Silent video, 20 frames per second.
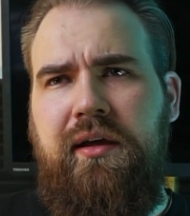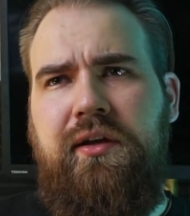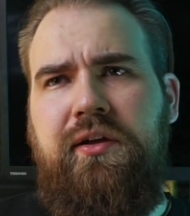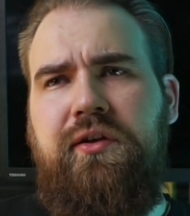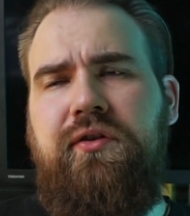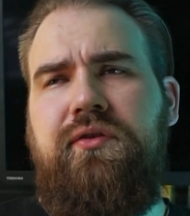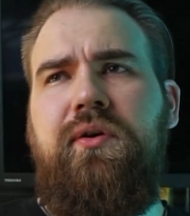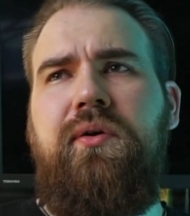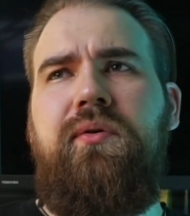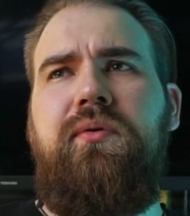
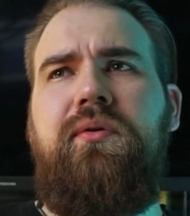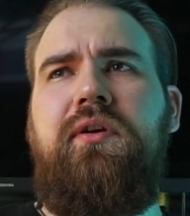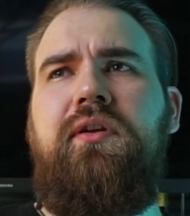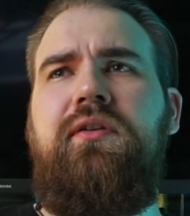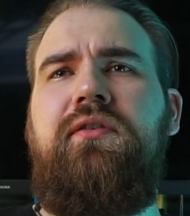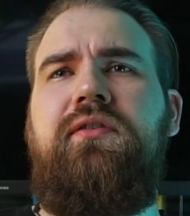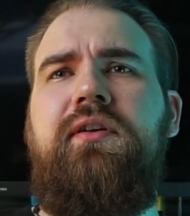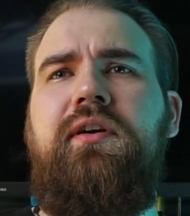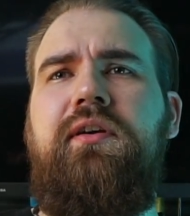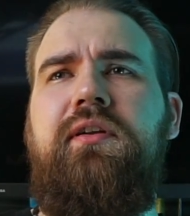So
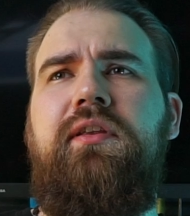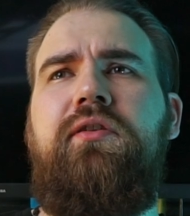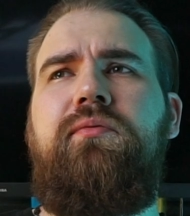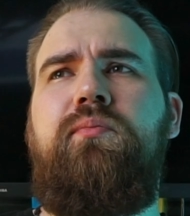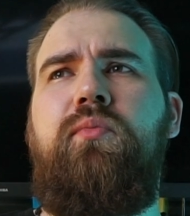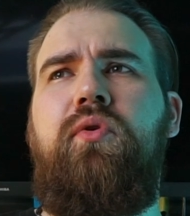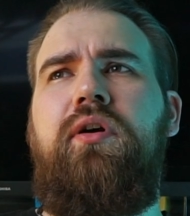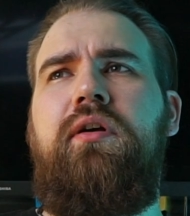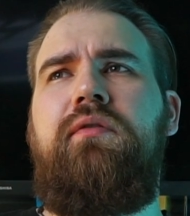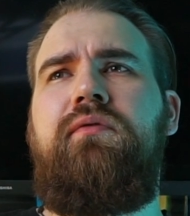consider this
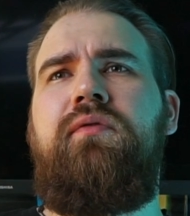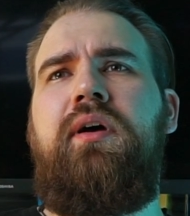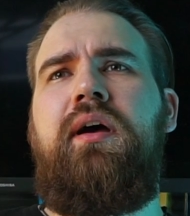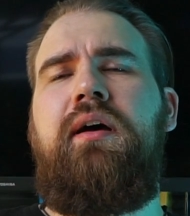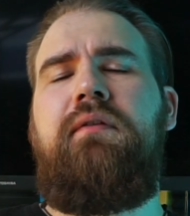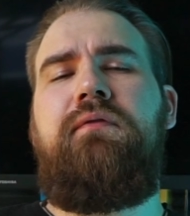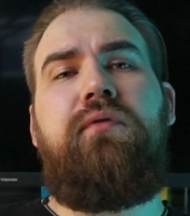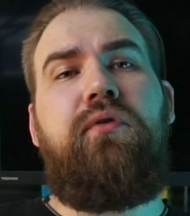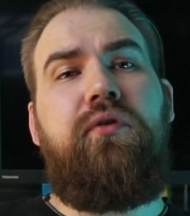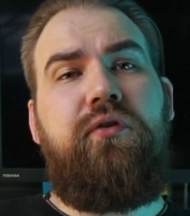more of a
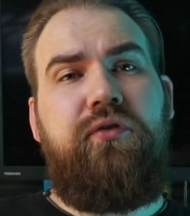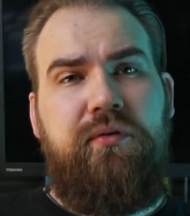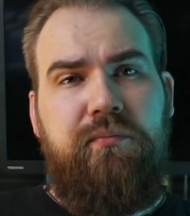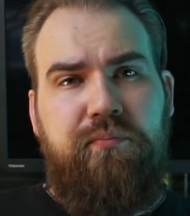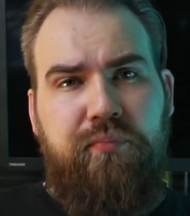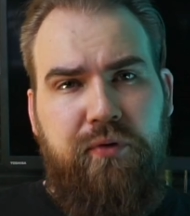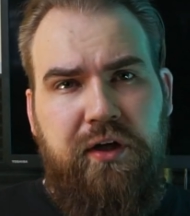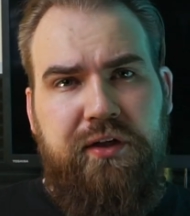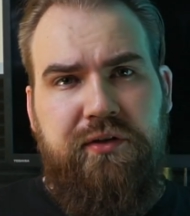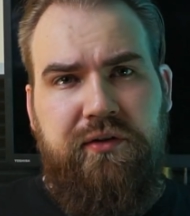first
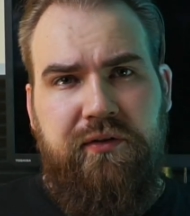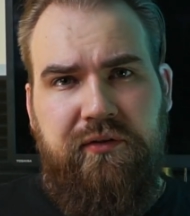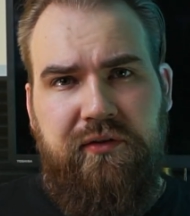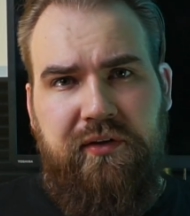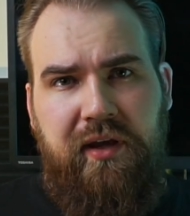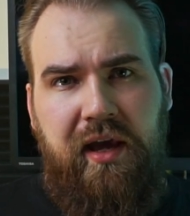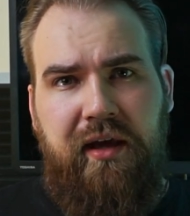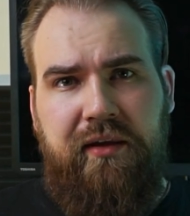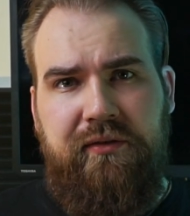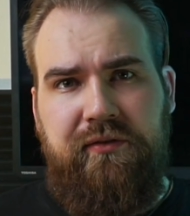impressions
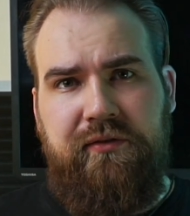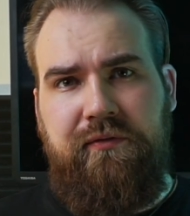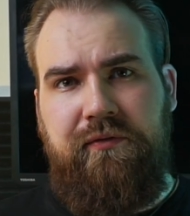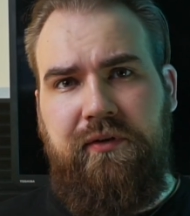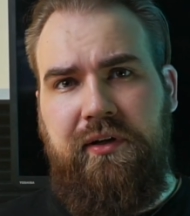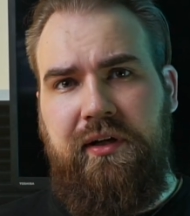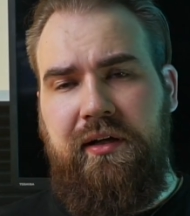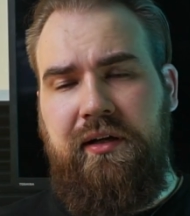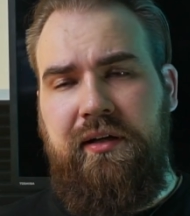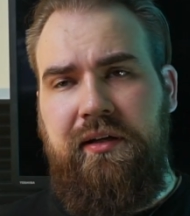kind
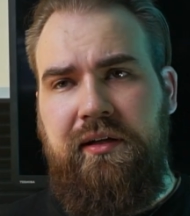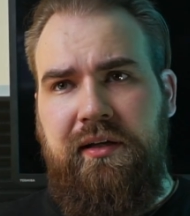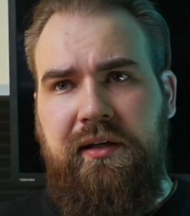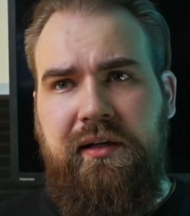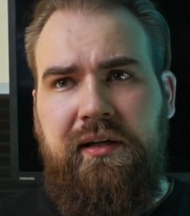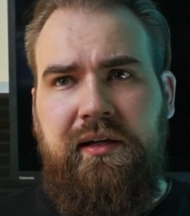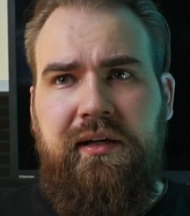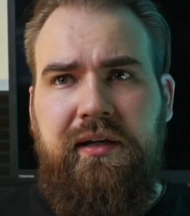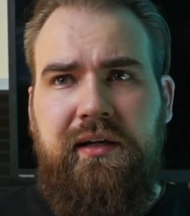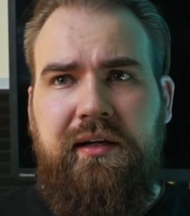
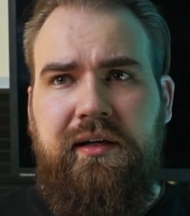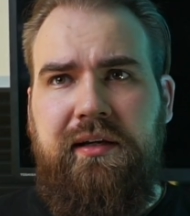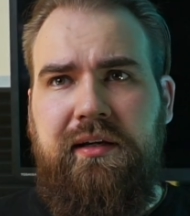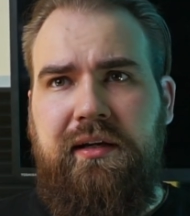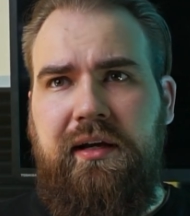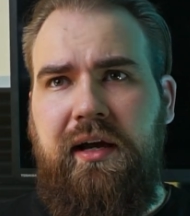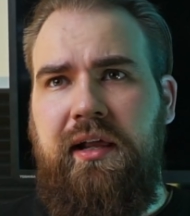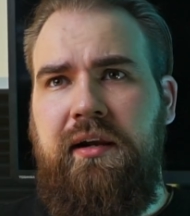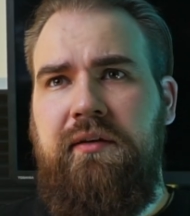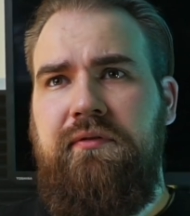
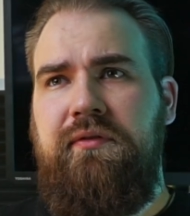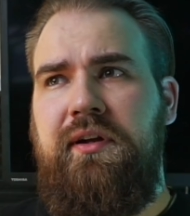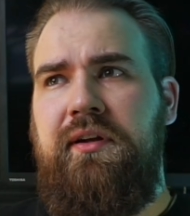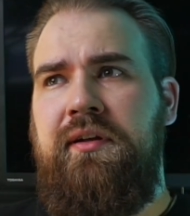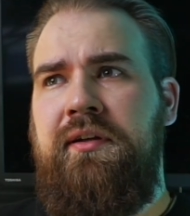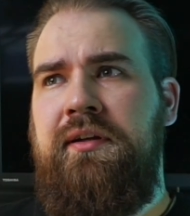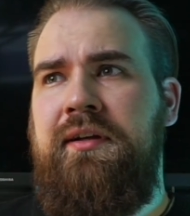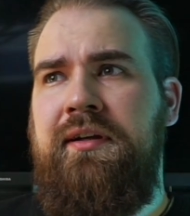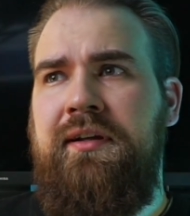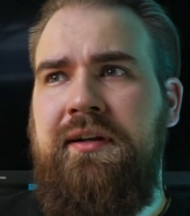of
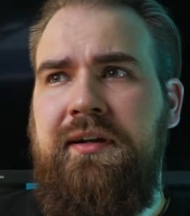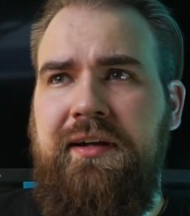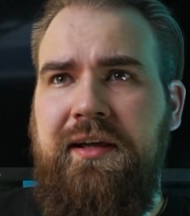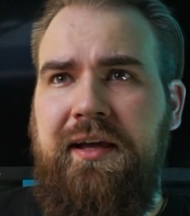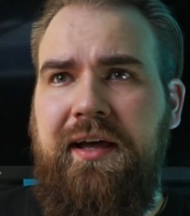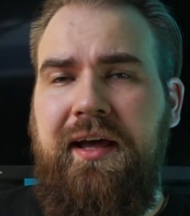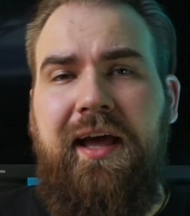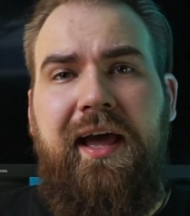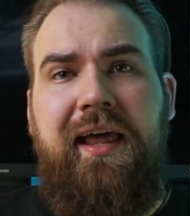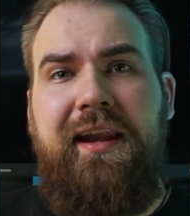an
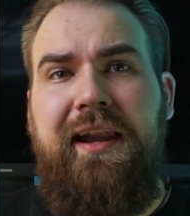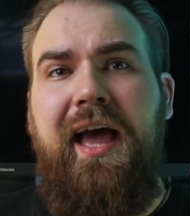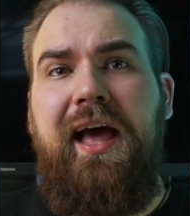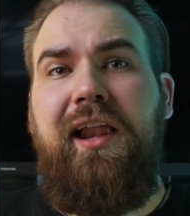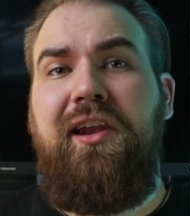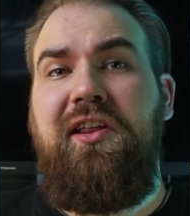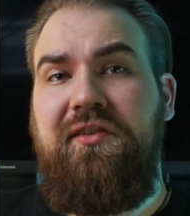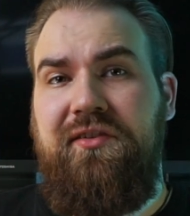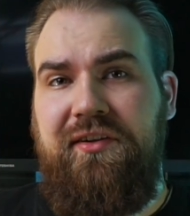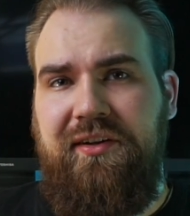
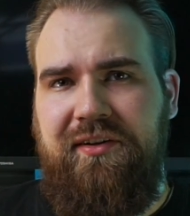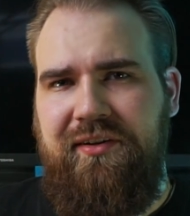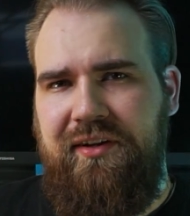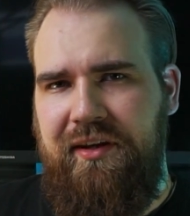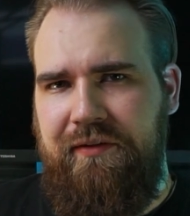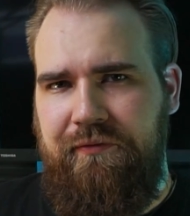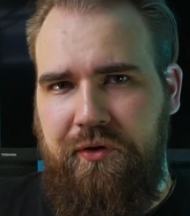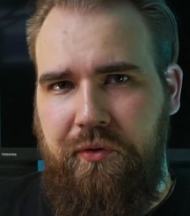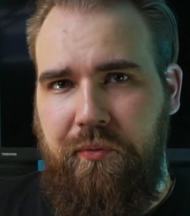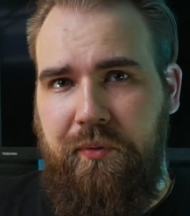analysis,
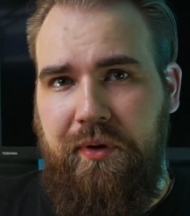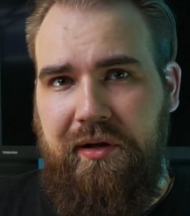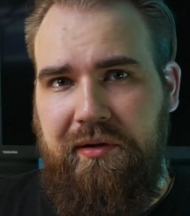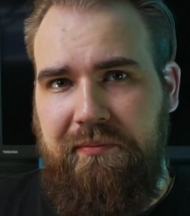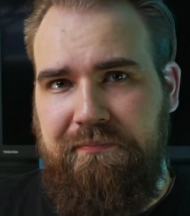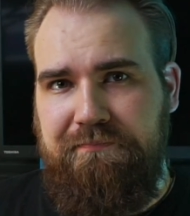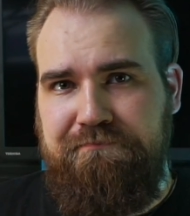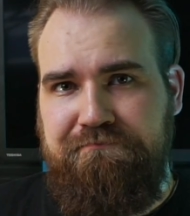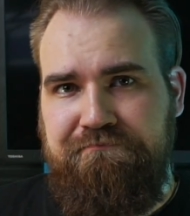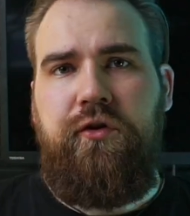if you will.
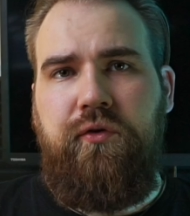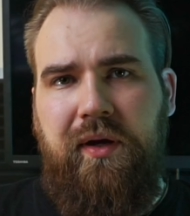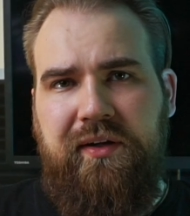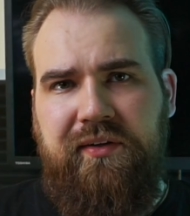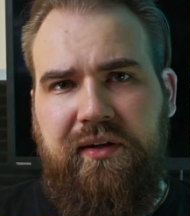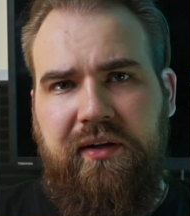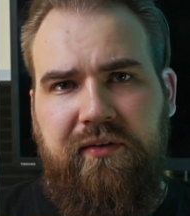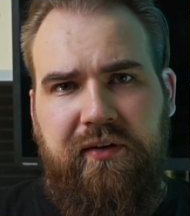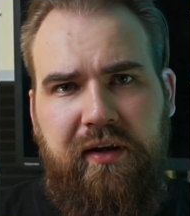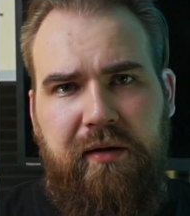So as
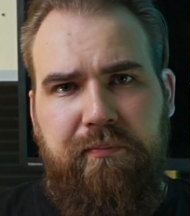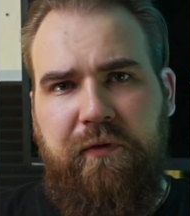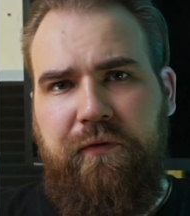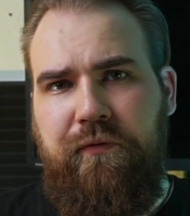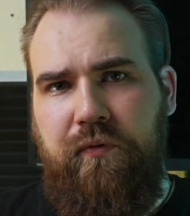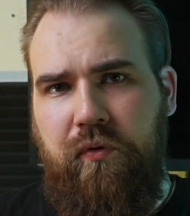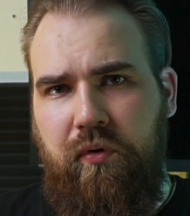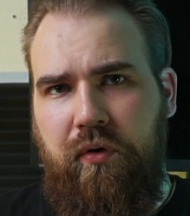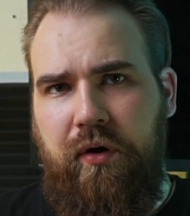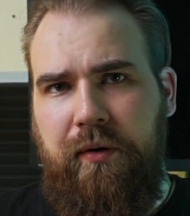I said
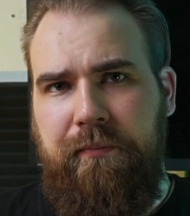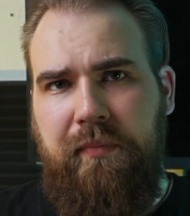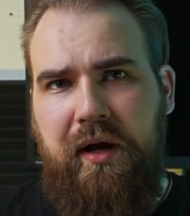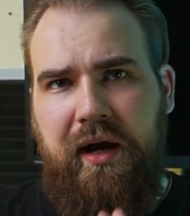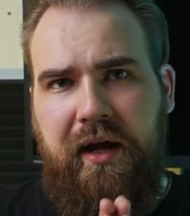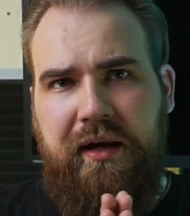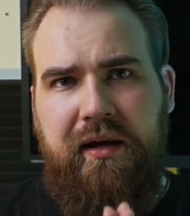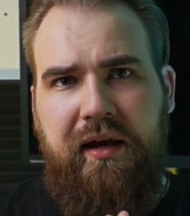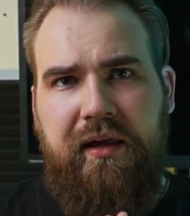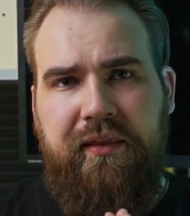before,
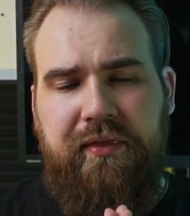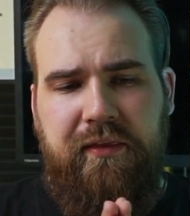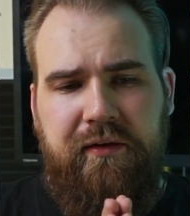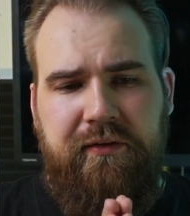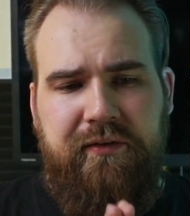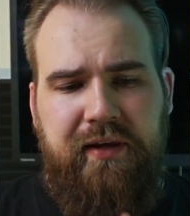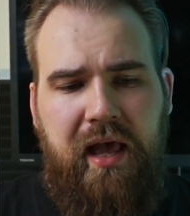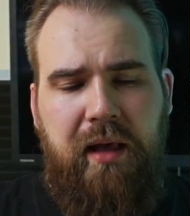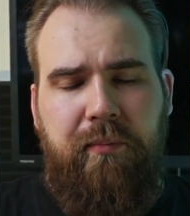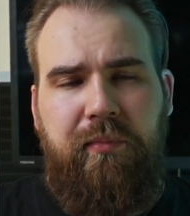I got the
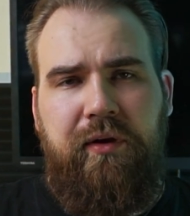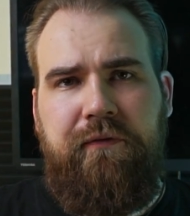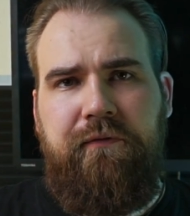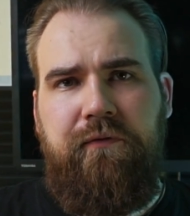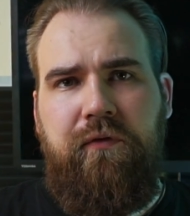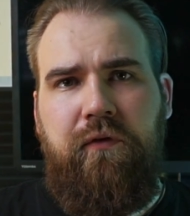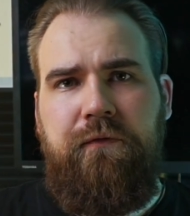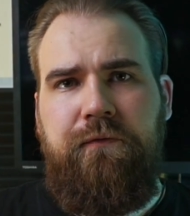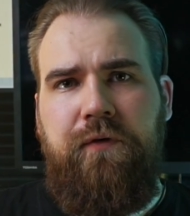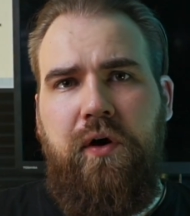tablet
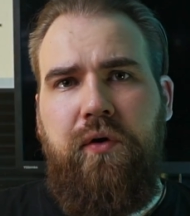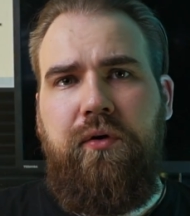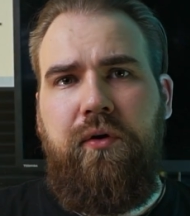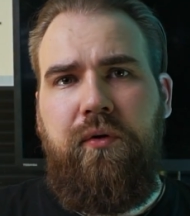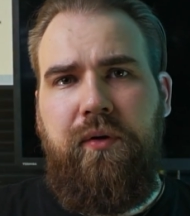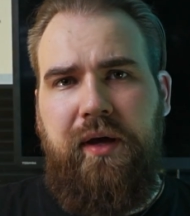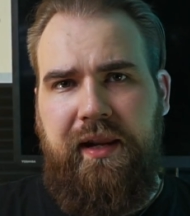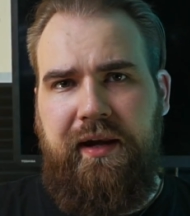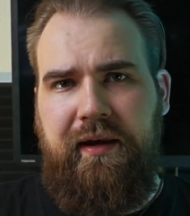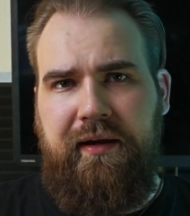for
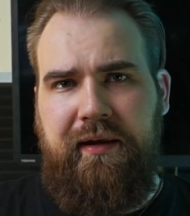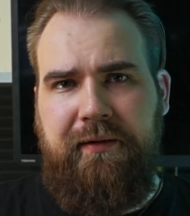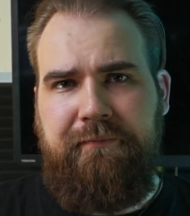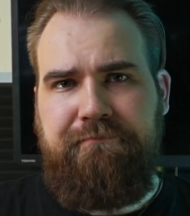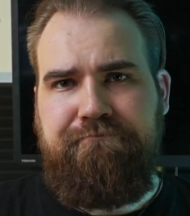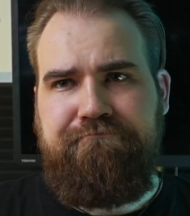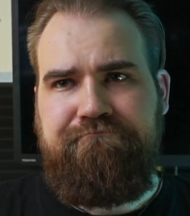photo editing.